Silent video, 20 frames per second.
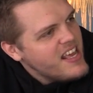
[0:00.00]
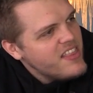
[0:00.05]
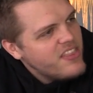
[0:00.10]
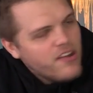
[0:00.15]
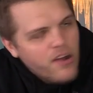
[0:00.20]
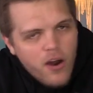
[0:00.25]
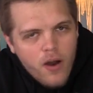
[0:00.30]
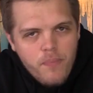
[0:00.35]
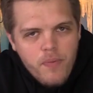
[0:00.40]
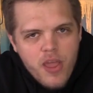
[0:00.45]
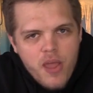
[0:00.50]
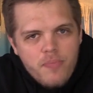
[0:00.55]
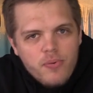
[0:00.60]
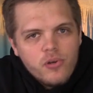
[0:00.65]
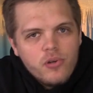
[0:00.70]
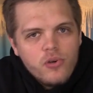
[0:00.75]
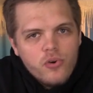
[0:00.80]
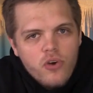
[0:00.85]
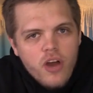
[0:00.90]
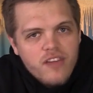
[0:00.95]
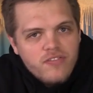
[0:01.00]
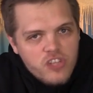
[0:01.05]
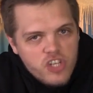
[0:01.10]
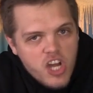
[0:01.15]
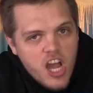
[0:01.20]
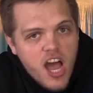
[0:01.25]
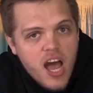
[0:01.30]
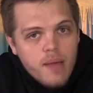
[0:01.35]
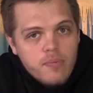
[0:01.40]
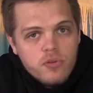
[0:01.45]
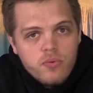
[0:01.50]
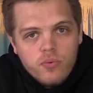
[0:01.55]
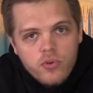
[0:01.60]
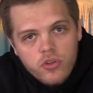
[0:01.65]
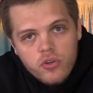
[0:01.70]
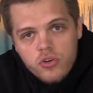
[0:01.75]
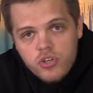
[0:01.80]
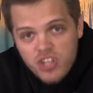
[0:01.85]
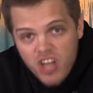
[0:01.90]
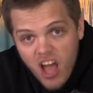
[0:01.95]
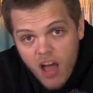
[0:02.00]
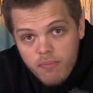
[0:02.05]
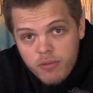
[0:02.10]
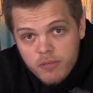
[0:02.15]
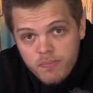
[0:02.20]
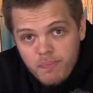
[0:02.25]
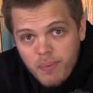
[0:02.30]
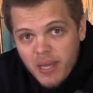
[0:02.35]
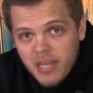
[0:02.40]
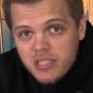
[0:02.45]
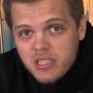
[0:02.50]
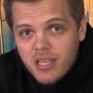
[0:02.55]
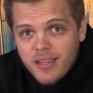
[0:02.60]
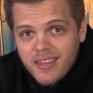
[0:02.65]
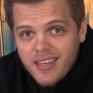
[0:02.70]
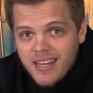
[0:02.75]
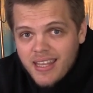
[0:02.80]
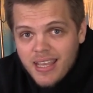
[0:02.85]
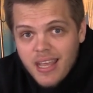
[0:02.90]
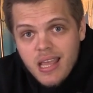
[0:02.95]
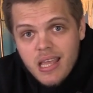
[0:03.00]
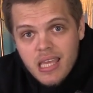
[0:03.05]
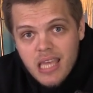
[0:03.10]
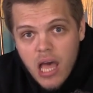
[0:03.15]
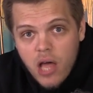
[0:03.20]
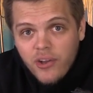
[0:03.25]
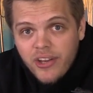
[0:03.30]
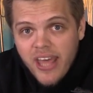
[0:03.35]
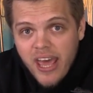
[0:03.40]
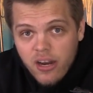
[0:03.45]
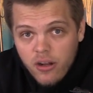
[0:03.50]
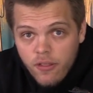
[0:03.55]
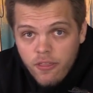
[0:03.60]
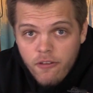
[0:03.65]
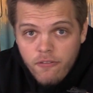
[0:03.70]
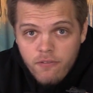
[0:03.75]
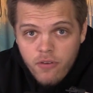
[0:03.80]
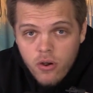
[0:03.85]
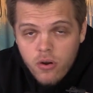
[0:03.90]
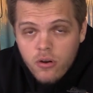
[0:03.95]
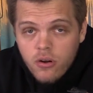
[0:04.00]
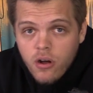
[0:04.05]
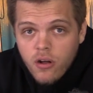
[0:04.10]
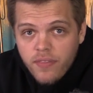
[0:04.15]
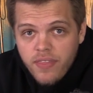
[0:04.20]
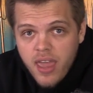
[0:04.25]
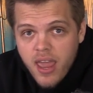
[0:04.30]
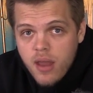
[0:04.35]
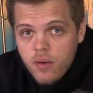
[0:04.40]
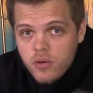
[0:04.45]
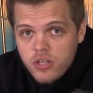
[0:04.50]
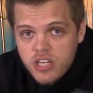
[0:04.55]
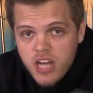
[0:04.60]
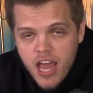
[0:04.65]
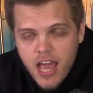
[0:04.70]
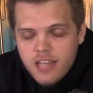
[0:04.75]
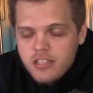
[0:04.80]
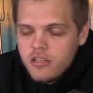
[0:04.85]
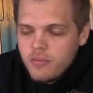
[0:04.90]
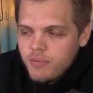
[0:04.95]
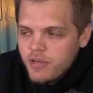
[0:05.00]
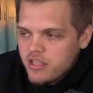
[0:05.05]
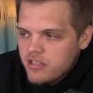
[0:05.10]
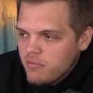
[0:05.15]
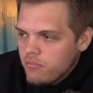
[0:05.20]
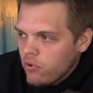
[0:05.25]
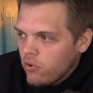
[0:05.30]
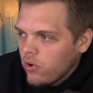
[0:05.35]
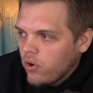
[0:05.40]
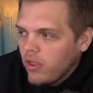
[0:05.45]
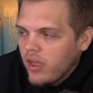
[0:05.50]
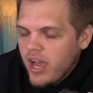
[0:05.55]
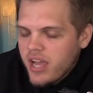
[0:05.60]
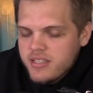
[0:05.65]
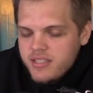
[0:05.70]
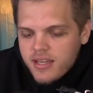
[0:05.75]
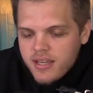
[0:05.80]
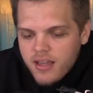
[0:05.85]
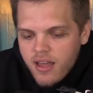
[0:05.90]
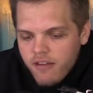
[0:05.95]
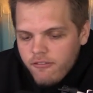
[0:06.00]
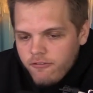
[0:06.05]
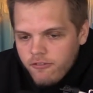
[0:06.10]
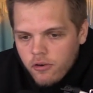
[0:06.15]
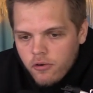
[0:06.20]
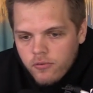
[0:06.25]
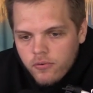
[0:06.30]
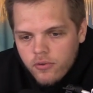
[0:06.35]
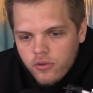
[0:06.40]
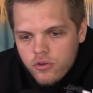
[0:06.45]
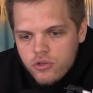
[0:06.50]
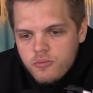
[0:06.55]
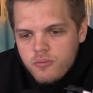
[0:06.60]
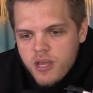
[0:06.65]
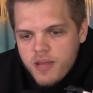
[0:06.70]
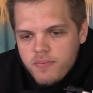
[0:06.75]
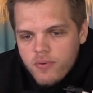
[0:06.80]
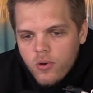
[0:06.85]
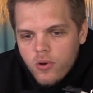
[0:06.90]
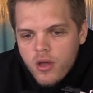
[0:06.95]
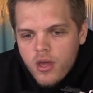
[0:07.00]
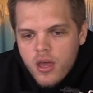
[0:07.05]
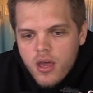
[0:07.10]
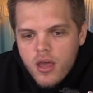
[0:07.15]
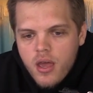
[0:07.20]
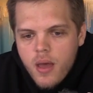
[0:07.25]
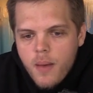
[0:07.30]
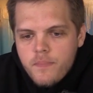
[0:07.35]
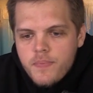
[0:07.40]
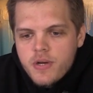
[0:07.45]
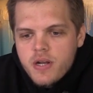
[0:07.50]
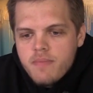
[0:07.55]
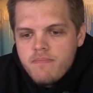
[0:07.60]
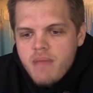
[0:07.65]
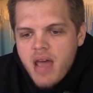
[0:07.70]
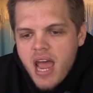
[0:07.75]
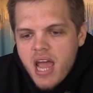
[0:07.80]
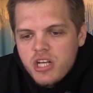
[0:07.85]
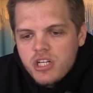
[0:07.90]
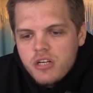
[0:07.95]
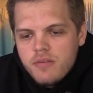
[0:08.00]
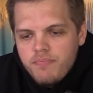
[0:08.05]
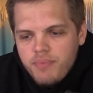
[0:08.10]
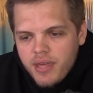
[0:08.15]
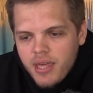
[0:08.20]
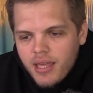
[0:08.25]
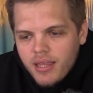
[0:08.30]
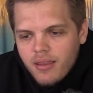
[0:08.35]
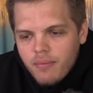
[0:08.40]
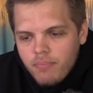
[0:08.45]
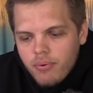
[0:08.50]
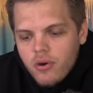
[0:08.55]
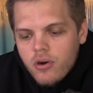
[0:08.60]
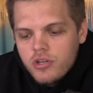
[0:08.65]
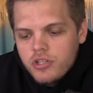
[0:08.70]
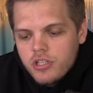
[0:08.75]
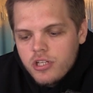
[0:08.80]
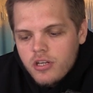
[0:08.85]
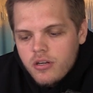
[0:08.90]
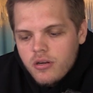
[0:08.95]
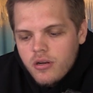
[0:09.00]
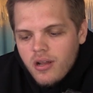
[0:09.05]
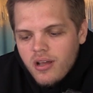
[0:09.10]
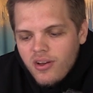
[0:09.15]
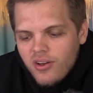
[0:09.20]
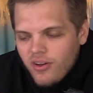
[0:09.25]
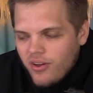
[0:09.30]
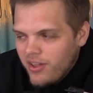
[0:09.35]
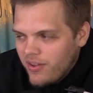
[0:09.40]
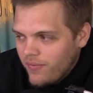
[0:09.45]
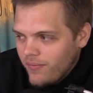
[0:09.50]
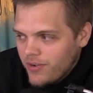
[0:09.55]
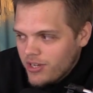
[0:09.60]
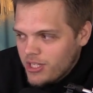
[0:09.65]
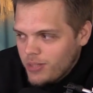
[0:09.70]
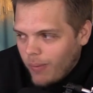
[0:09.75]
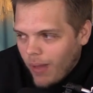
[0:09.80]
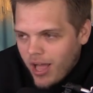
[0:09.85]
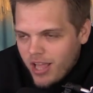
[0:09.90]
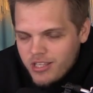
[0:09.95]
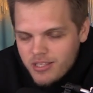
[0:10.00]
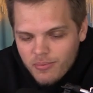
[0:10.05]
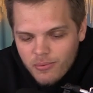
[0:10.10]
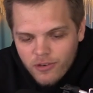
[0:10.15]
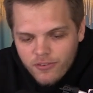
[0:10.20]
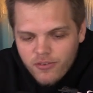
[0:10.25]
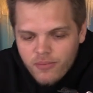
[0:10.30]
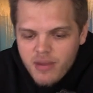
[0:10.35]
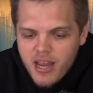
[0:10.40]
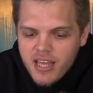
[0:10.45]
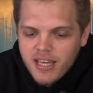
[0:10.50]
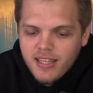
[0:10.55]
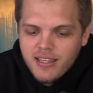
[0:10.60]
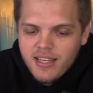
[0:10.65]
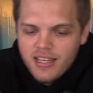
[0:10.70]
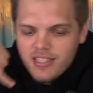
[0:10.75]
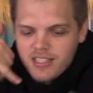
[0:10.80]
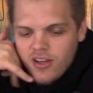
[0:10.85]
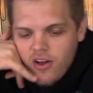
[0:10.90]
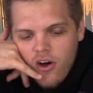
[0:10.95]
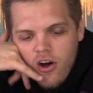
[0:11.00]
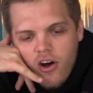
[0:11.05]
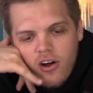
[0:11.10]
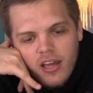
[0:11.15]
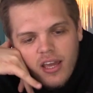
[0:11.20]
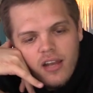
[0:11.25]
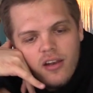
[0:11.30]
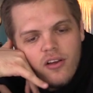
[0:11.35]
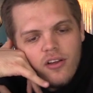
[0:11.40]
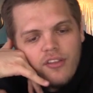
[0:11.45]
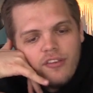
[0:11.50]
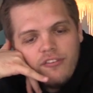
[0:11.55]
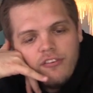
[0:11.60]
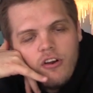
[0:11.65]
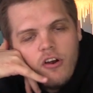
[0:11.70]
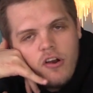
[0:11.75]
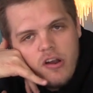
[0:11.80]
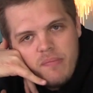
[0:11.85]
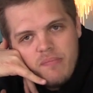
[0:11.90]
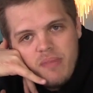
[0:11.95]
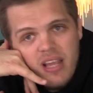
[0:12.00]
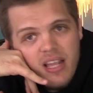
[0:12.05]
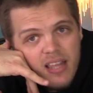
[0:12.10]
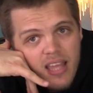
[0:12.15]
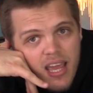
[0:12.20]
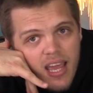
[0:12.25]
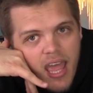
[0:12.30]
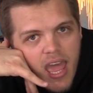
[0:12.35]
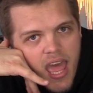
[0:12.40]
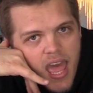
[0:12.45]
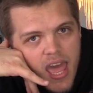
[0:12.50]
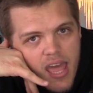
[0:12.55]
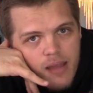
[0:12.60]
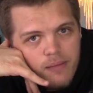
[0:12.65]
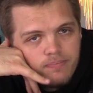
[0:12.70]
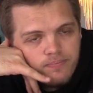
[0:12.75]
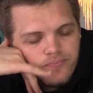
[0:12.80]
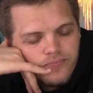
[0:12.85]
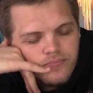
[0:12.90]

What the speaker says: there are people who have jobs where their job is basically to get yelled at on the phone all day, which has to be demoralizing. I feel for those people. But imagine being the person responsible for making this call, getting on the phone and being like, hey,